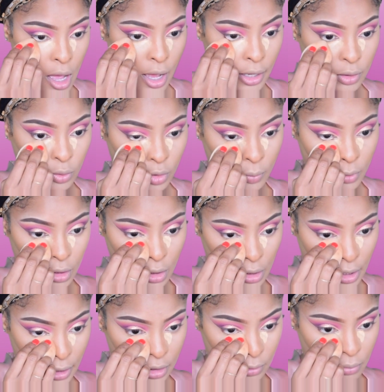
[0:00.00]
I normally
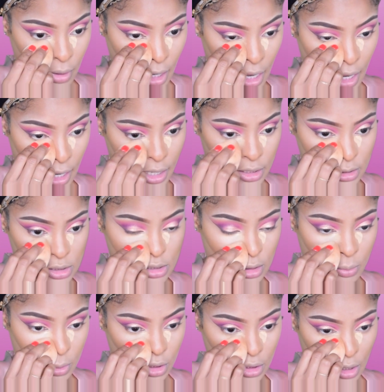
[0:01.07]
like my eyes to
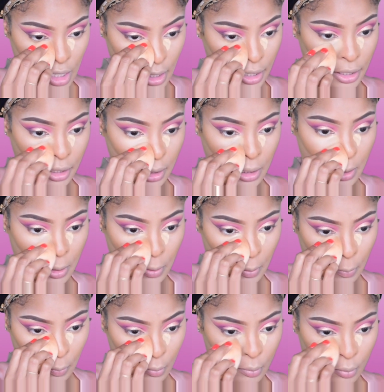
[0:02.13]
be like
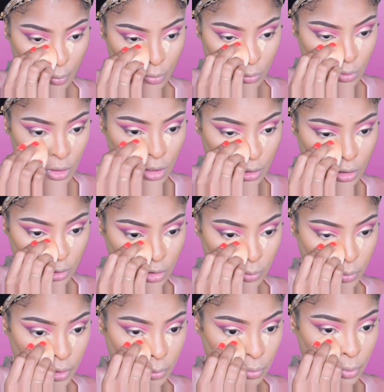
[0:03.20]
a little
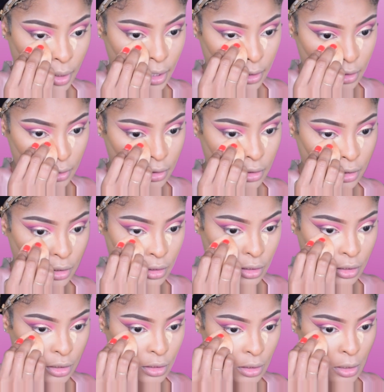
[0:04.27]
bit brighter than